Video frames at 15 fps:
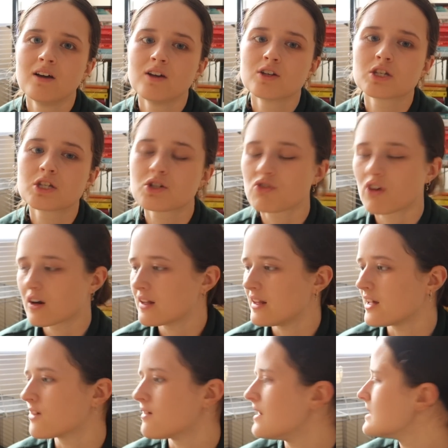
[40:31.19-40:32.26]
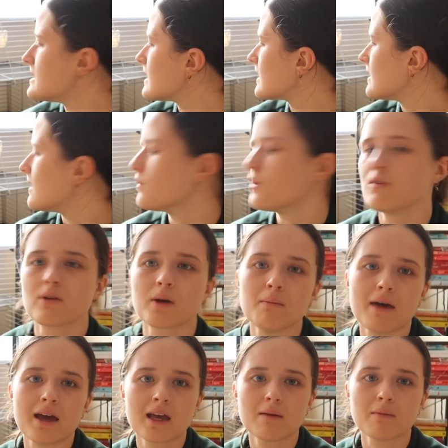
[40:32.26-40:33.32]
struggling or anything and that we can
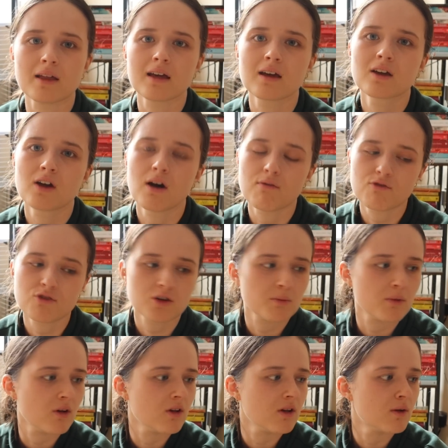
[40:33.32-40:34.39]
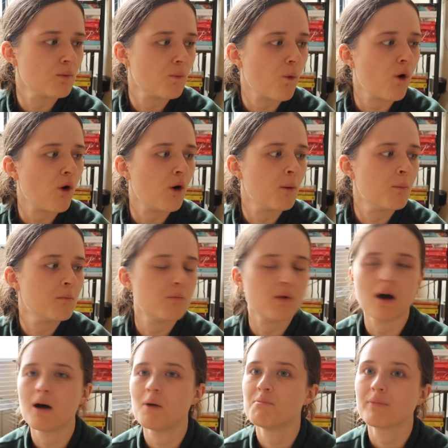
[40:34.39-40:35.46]
make him like comfortable and warm
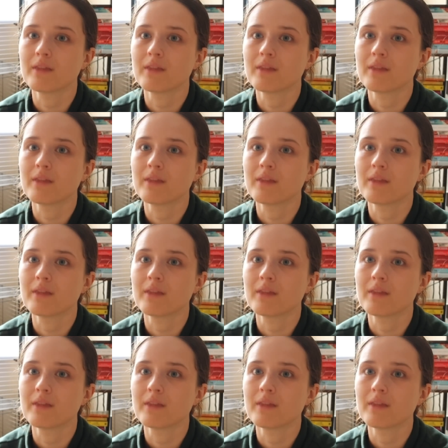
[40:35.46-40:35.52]
but